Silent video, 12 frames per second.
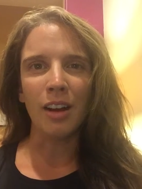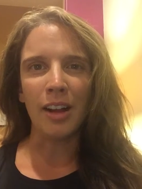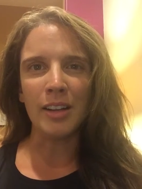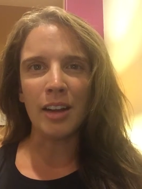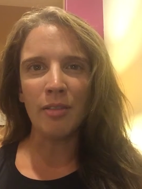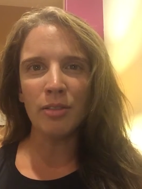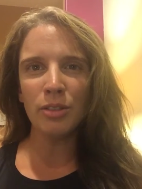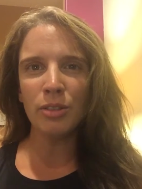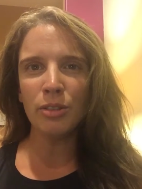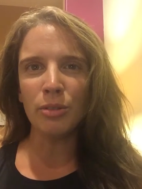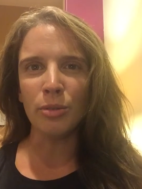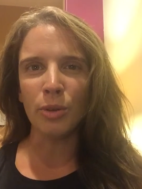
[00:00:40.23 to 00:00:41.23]
I never
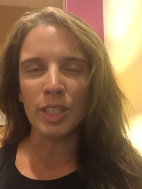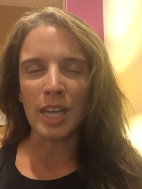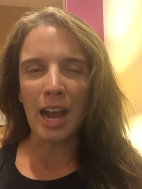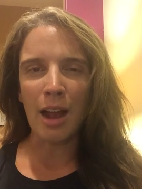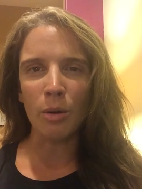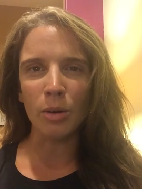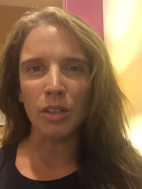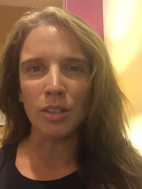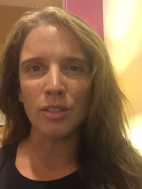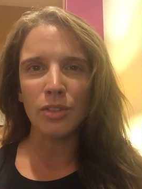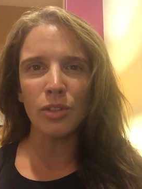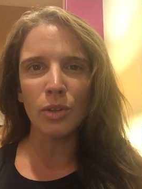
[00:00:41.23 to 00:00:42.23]
knew an
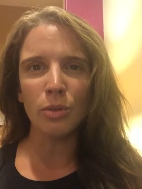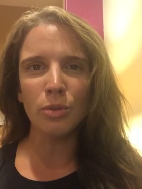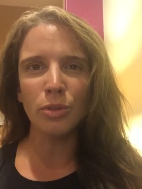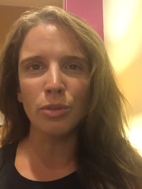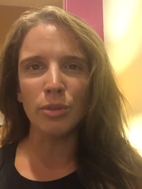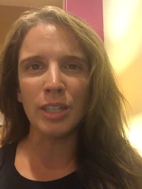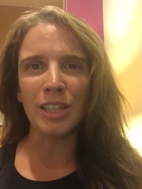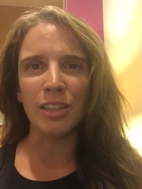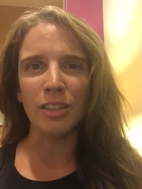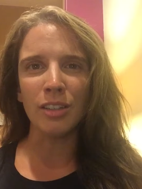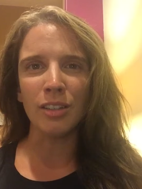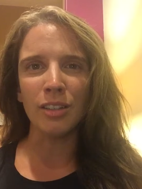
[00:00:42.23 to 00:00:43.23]
hour so
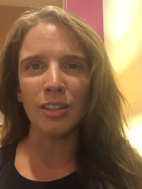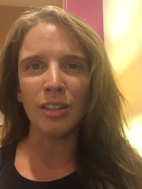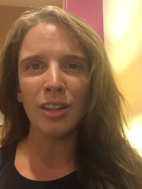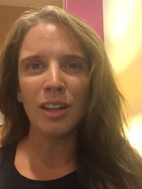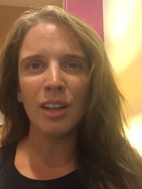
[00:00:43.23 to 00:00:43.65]
drear